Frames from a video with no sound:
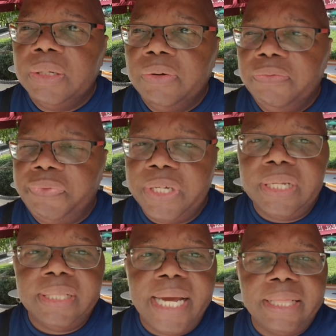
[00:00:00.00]
feeling
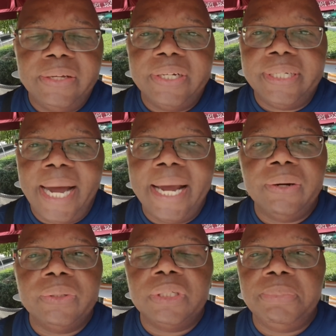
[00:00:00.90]
that they're
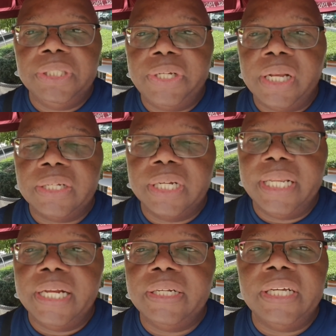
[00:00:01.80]
entitled to be jealous. And
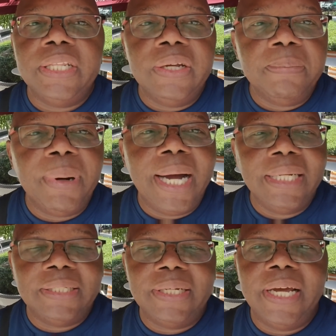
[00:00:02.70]
that in their
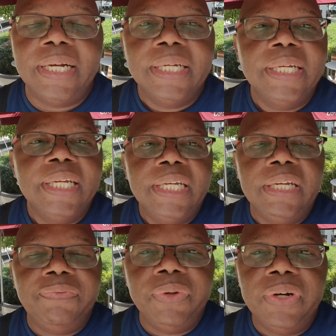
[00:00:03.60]
mindset,
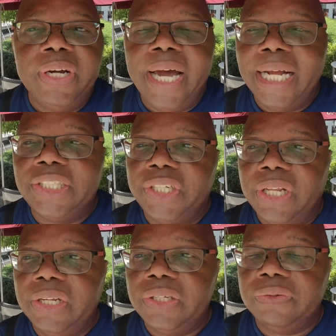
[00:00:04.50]
if they're not
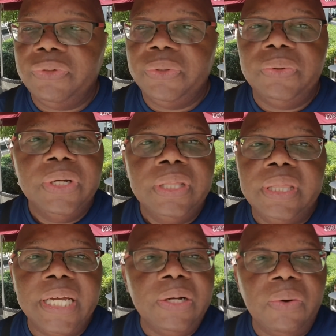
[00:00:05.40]
jealous of you,
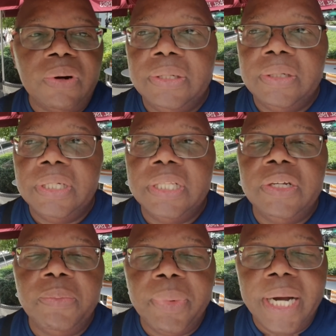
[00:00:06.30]
they don't love you. In their
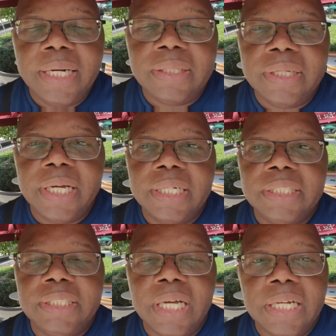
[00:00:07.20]
mindset,
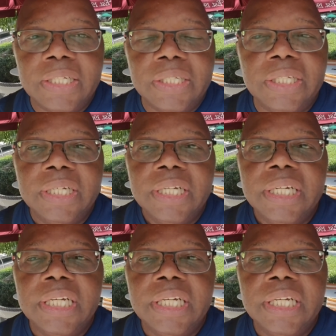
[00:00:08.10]
jealousy is